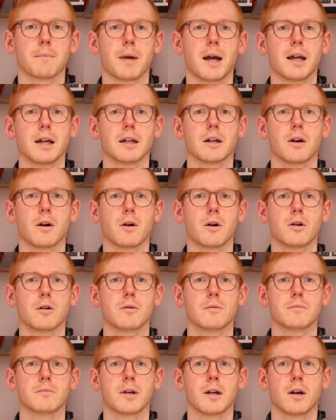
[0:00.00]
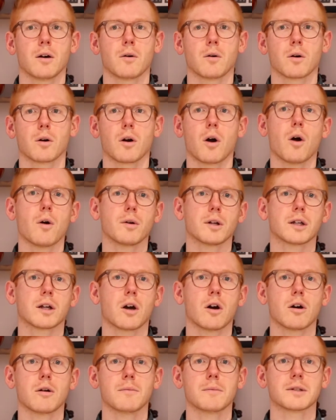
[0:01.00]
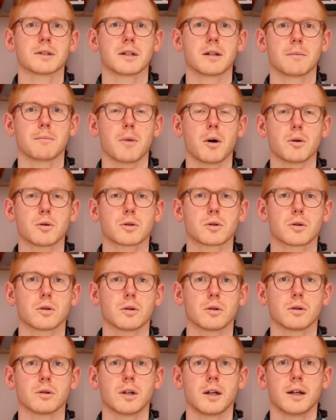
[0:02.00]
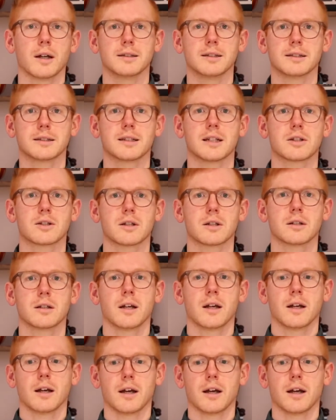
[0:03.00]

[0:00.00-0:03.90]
buying a home or owning a home is an emotional decision.